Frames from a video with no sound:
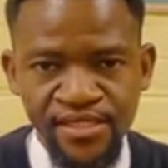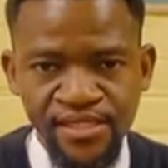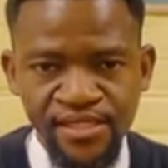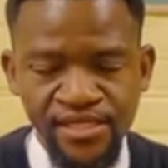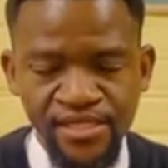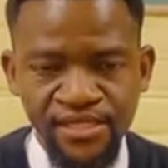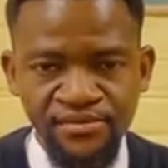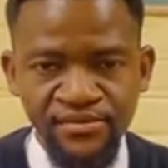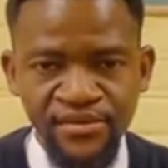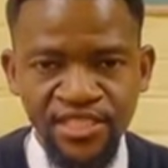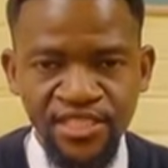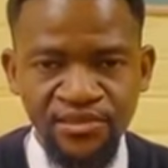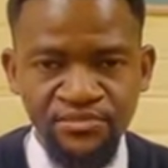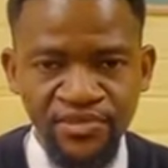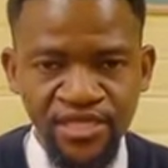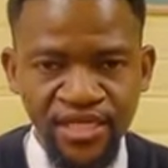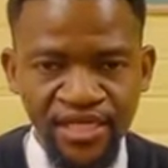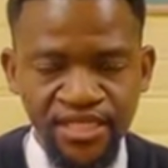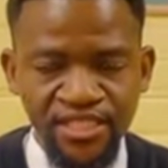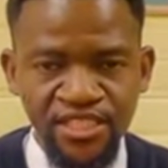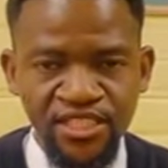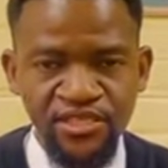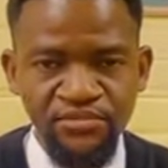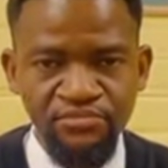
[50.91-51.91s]
There must be
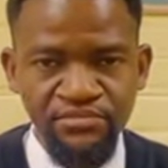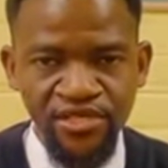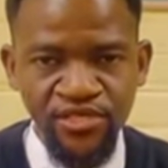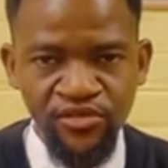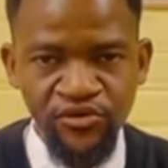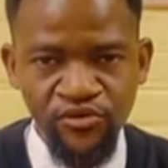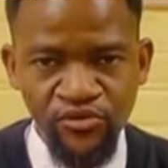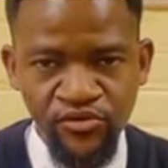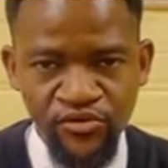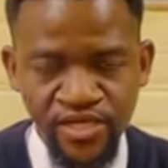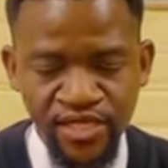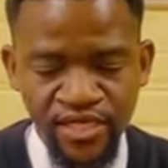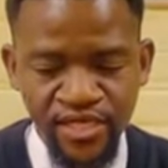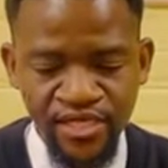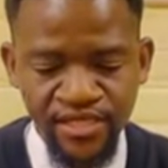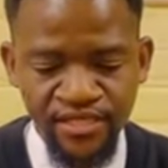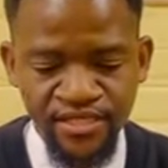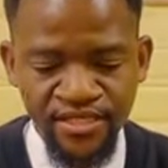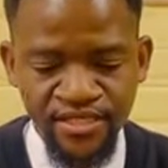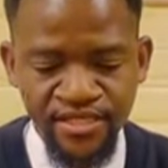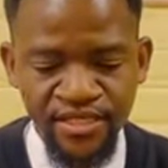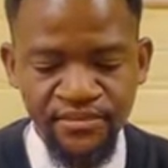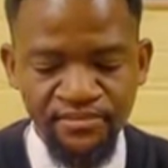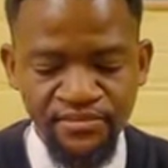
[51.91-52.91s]
a shipping order
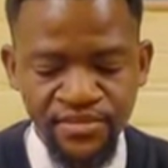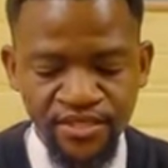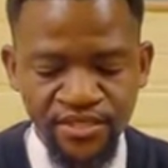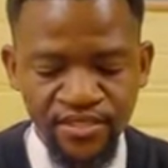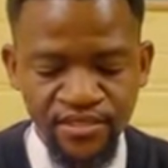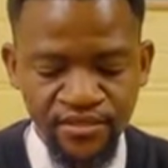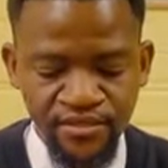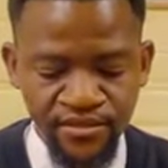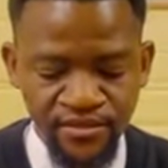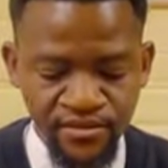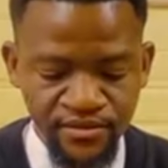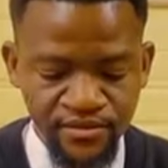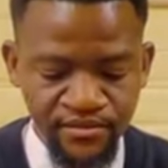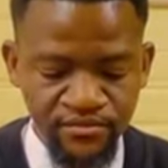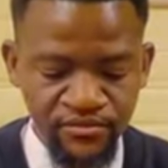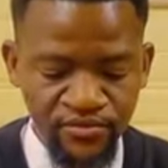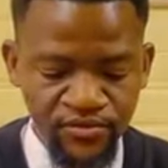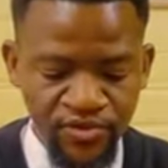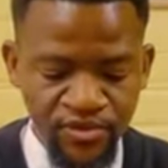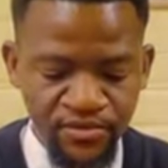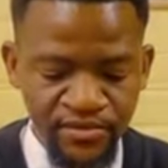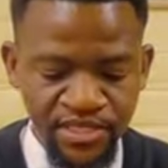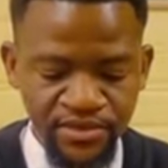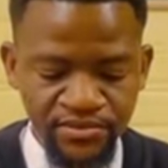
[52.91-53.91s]
stamped.
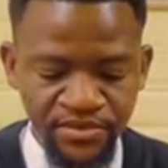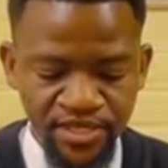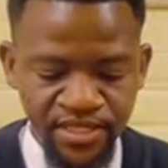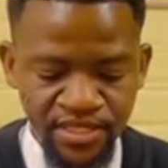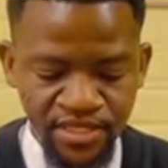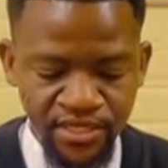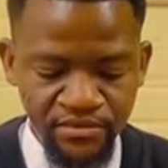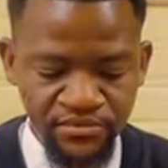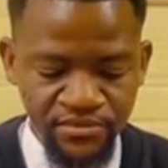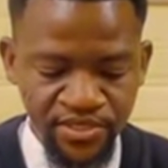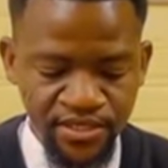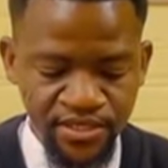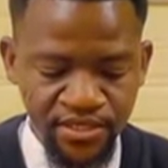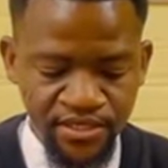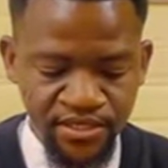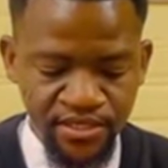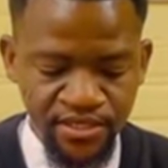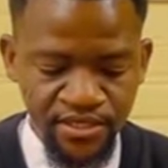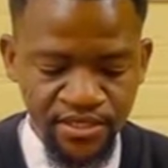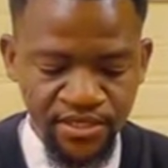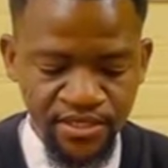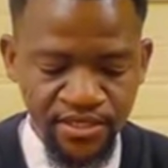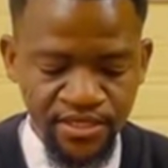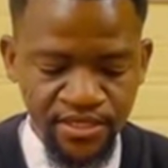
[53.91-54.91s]
What must be stamped?
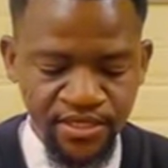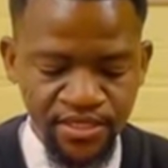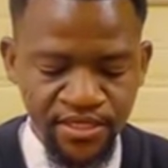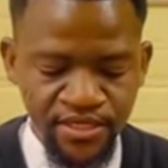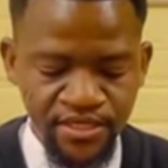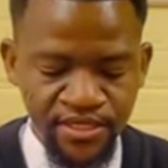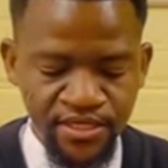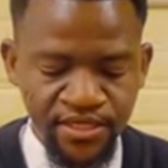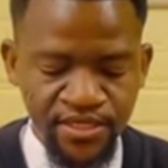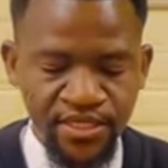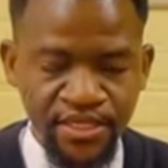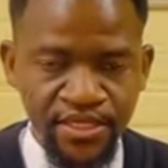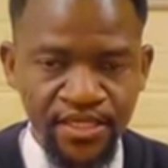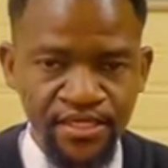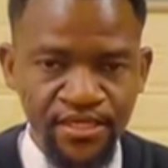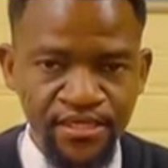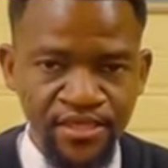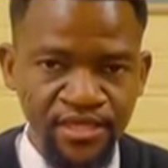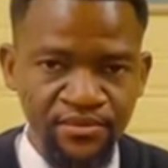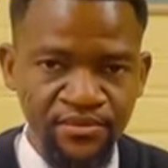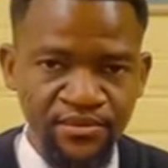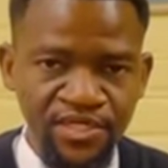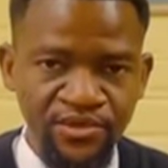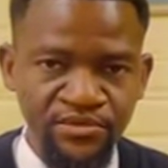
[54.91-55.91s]
And
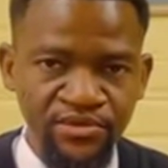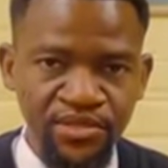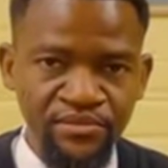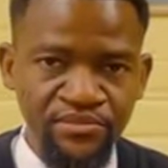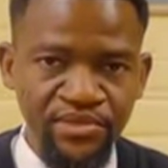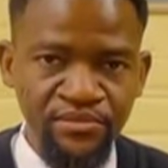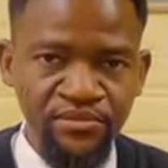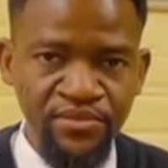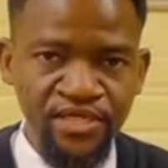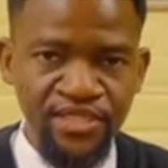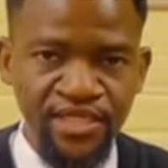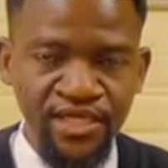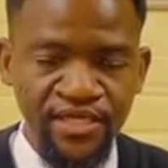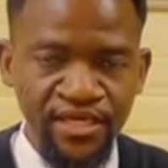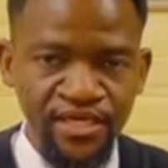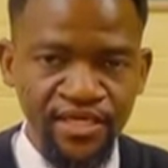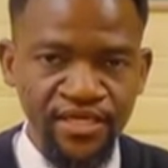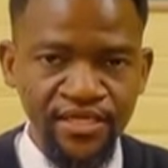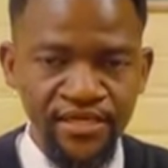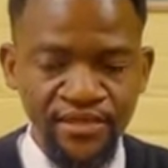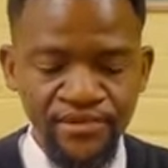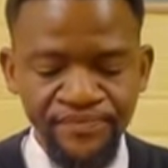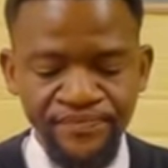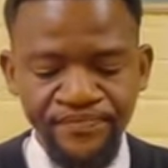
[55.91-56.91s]
there must be a permission
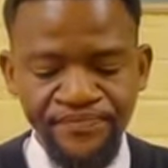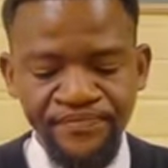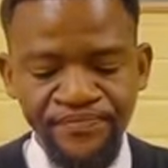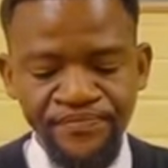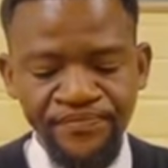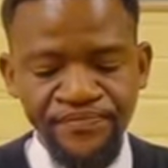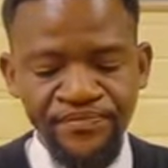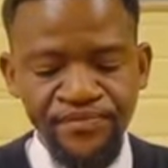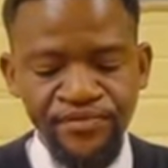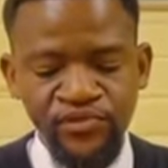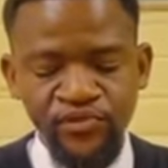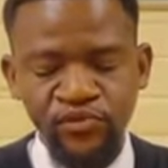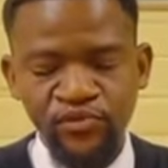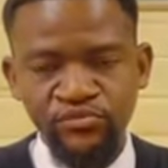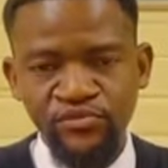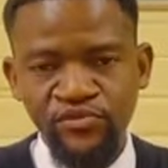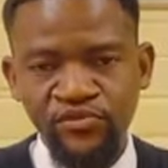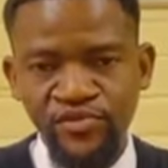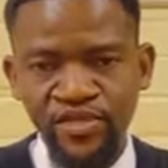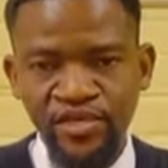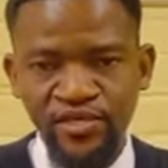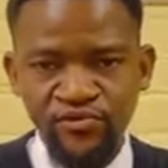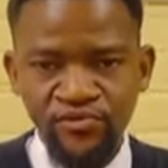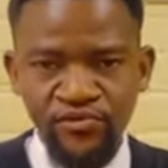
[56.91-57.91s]
letter to move
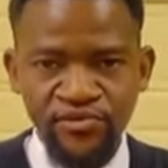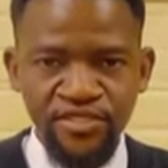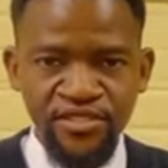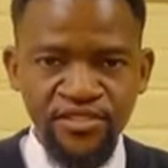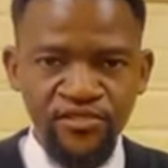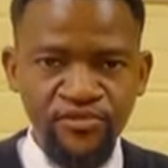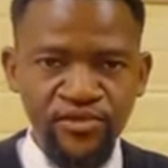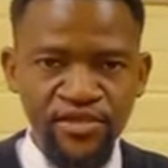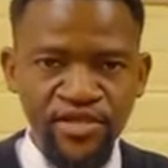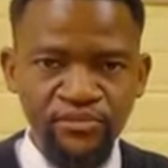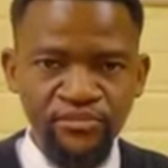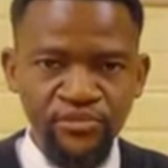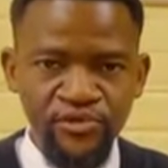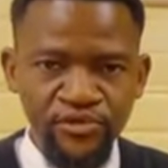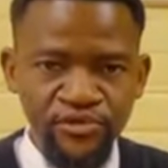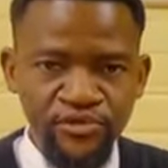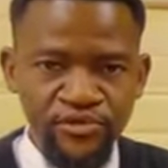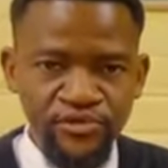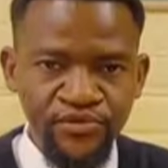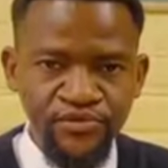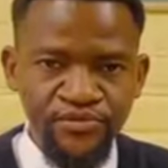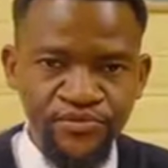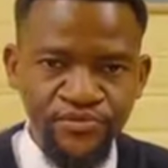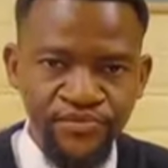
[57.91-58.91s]
the goods into the port.
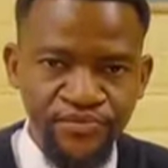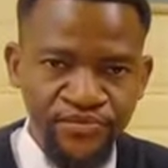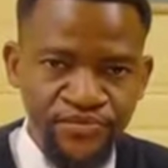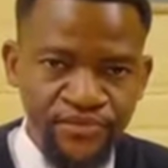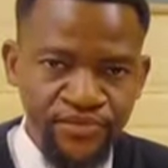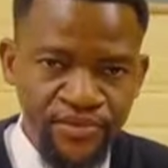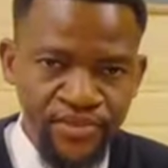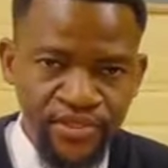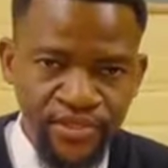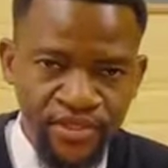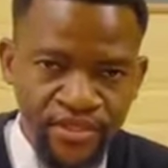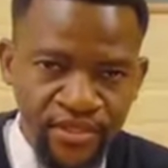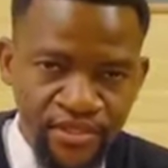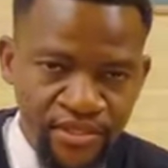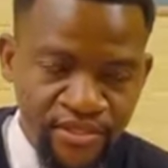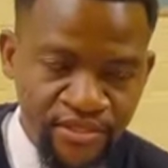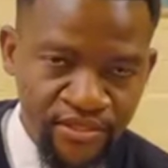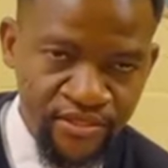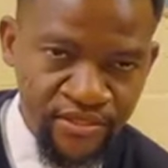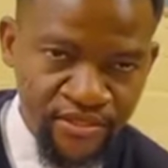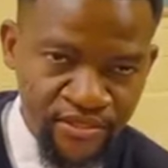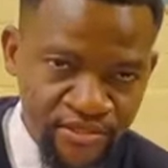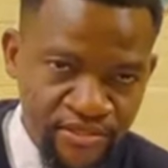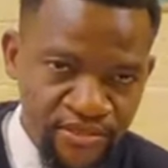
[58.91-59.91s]

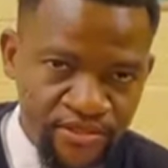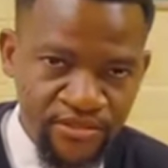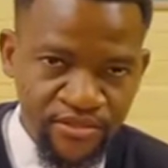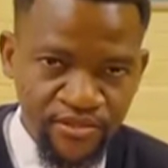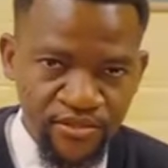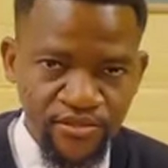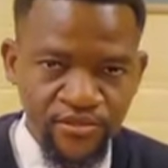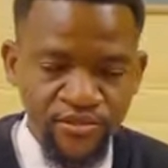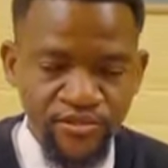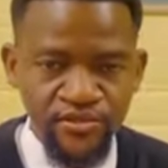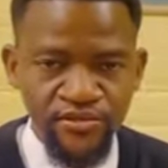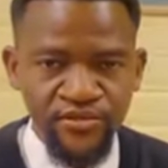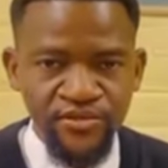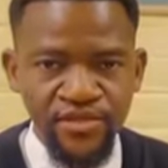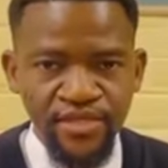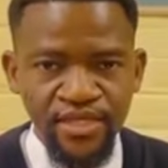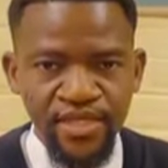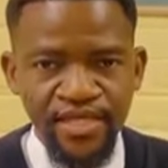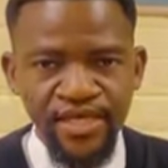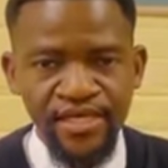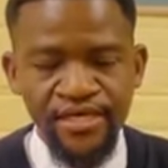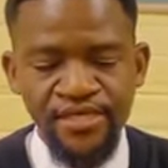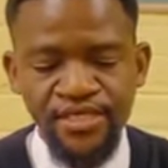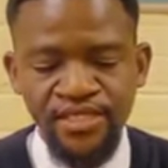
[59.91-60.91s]
So
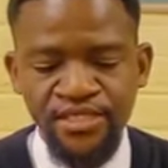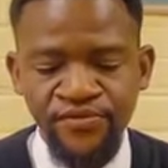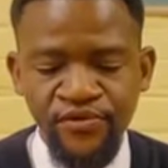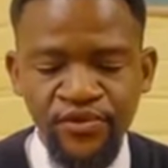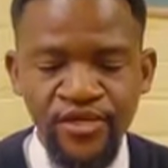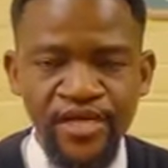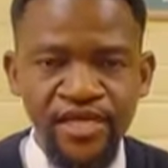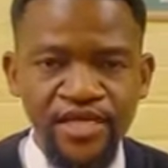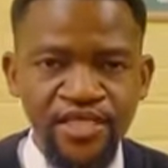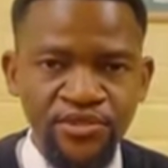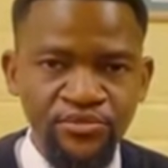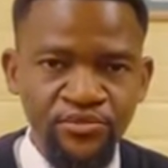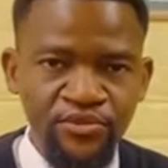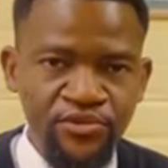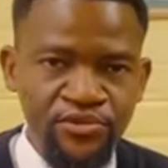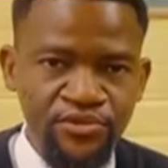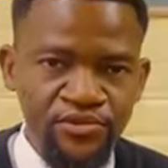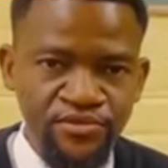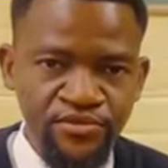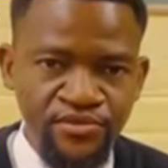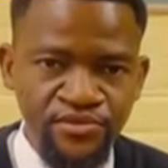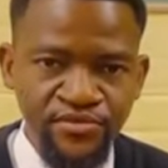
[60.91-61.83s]
that is for export.